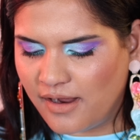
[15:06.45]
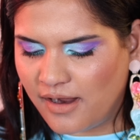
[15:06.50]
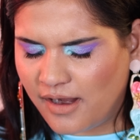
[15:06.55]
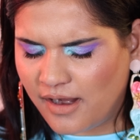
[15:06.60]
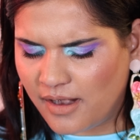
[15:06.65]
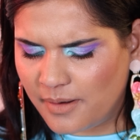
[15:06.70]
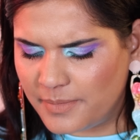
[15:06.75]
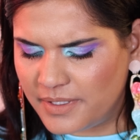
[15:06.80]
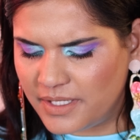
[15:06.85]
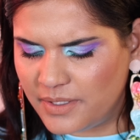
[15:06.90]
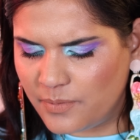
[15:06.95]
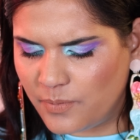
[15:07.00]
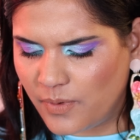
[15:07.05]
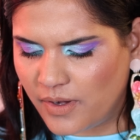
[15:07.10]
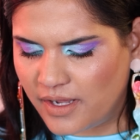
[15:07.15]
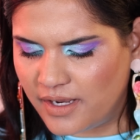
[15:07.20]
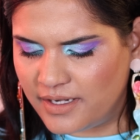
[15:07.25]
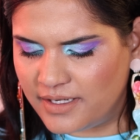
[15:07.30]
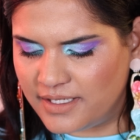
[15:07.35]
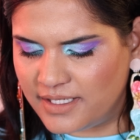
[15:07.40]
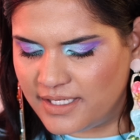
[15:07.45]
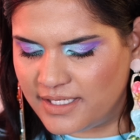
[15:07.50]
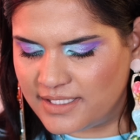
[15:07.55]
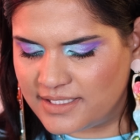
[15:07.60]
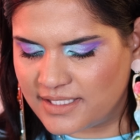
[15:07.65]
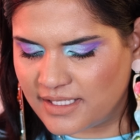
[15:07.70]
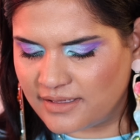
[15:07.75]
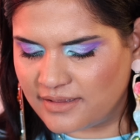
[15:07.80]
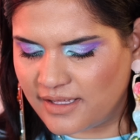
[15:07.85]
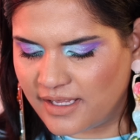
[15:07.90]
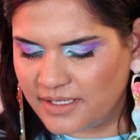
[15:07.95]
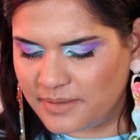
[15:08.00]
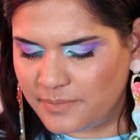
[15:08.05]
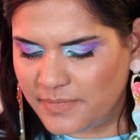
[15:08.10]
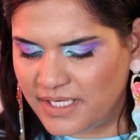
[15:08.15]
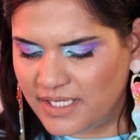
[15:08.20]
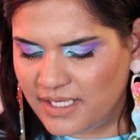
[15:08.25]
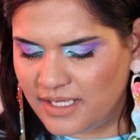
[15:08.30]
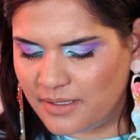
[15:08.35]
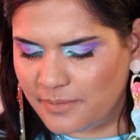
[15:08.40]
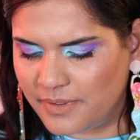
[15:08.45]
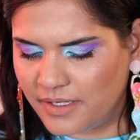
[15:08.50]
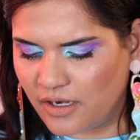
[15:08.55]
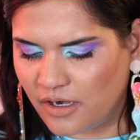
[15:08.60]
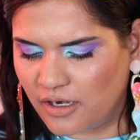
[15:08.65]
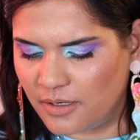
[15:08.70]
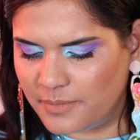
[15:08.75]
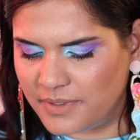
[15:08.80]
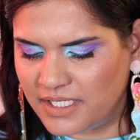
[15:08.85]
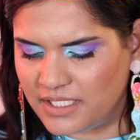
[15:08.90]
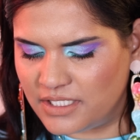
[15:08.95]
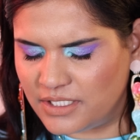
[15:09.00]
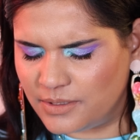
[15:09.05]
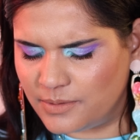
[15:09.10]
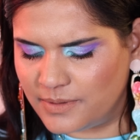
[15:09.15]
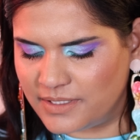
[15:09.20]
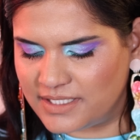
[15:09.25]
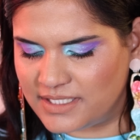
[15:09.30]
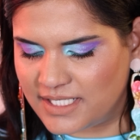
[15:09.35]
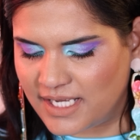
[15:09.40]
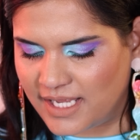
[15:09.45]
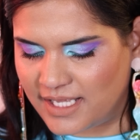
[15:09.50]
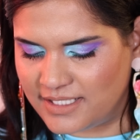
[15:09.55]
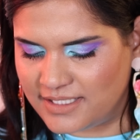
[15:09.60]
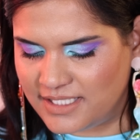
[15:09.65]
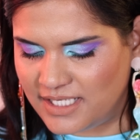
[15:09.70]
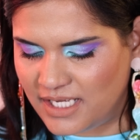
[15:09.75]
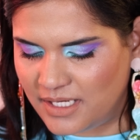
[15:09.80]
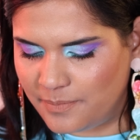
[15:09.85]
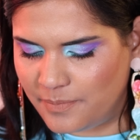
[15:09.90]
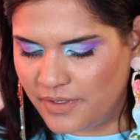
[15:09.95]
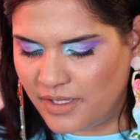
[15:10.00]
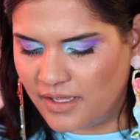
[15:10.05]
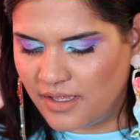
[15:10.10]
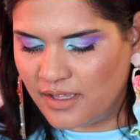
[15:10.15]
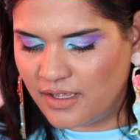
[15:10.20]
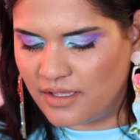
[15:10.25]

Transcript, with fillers: Harmony one is light medium and Harmony two is tan deep.